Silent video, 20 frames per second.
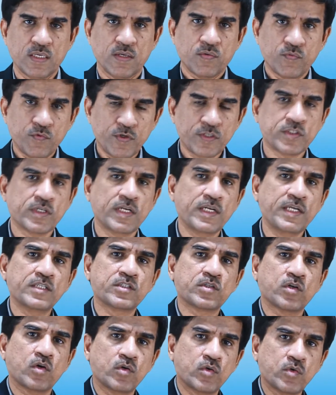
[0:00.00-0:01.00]
which
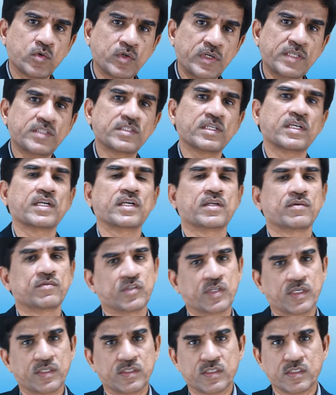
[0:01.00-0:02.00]
leads on to degenerative
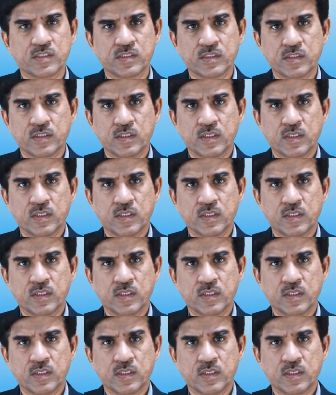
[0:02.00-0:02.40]
changes.